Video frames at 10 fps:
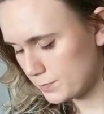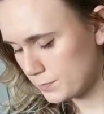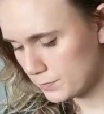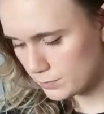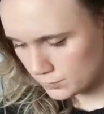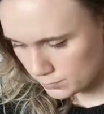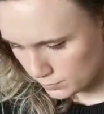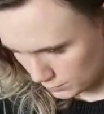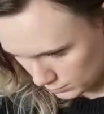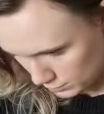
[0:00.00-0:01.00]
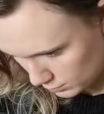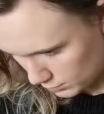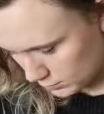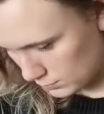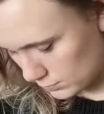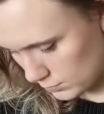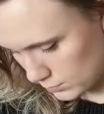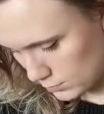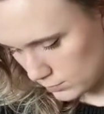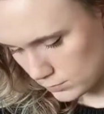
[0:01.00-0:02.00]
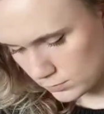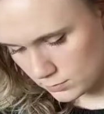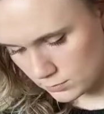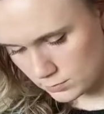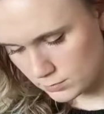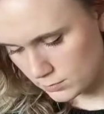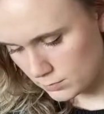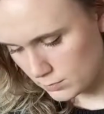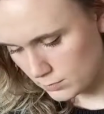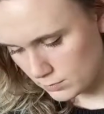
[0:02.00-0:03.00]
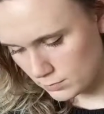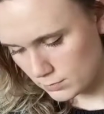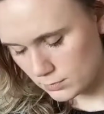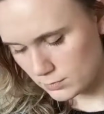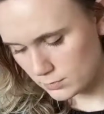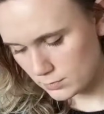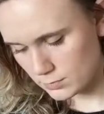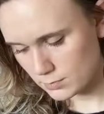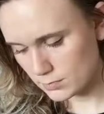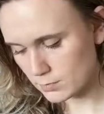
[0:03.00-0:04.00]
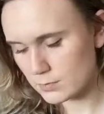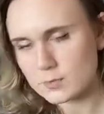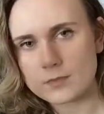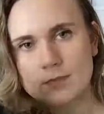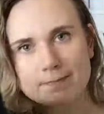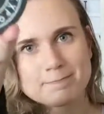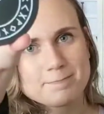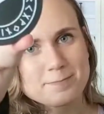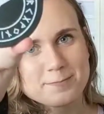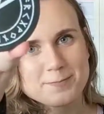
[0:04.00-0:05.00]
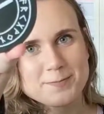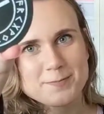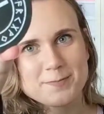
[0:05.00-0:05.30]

Nothing is said.